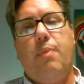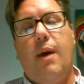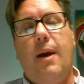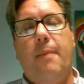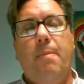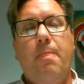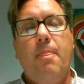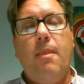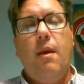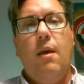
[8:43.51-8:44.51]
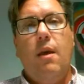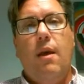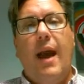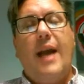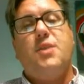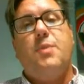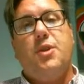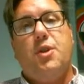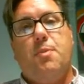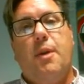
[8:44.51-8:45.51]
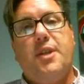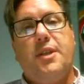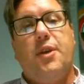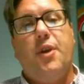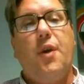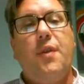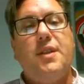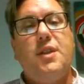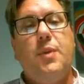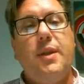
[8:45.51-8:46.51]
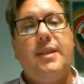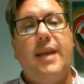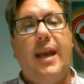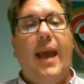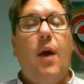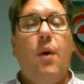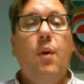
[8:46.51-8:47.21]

action research project on your own. This is really saying